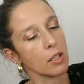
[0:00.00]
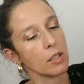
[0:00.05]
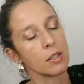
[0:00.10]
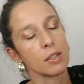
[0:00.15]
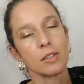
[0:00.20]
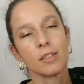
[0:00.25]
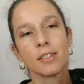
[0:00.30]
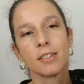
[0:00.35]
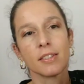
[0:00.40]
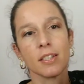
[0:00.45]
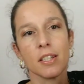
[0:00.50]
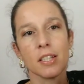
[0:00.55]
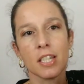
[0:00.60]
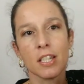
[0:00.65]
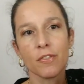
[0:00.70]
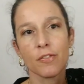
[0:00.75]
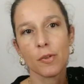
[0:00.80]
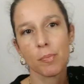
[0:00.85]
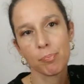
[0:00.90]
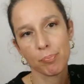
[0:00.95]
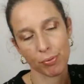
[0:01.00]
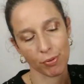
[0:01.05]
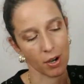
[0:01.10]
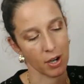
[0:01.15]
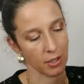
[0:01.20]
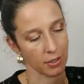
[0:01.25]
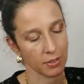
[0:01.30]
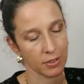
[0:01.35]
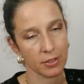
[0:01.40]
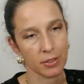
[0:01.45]
concerning the
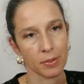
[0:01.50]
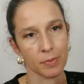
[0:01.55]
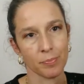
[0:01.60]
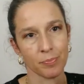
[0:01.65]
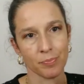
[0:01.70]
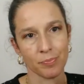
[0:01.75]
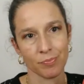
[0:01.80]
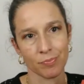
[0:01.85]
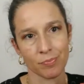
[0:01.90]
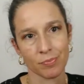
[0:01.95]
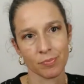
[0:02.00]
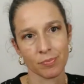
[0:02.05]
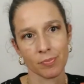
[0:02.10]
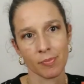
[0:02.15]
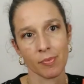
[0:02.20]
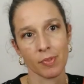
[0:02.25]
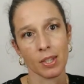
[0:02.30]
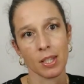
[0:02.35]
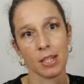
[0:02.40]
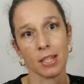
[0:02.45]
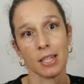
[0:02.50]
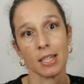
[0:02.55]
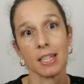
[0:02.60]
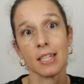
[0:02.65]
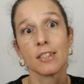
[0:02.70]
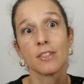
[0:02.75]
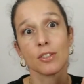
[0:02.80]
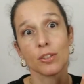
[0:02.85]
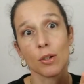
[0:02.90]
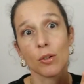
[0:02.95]
price,
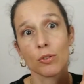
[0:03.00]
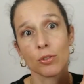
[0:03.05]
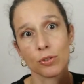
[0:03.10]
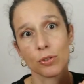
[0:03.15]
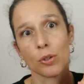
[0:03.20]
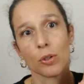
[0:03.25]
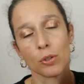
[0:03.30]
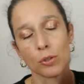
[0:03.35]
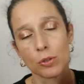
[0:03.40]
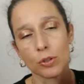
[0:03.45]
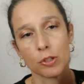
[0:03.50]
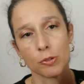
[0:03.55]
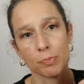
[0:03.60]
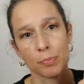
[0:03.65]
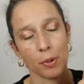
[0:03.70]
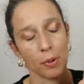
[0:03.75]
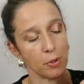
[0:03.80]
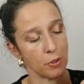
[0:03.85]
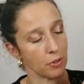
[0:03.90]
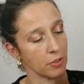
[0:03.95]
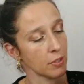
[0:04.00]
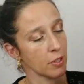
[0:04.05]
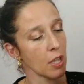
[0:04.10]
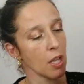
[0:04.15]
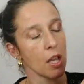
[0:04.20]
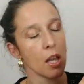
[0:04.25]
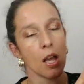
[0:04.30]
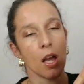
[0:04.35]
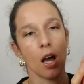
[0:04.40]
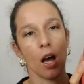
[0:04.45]
it's also a good point.
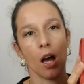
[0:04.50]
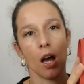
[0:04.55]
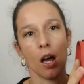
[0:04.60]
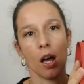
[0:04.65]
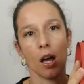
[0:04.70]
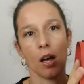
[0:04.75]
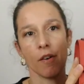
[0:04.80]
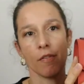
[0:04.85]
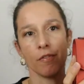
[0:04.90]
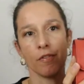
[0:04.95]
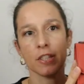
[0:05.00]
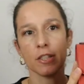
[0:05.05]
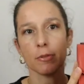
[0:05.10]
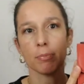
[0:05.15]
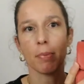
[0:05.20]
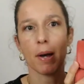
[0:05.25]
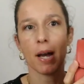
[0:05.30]
This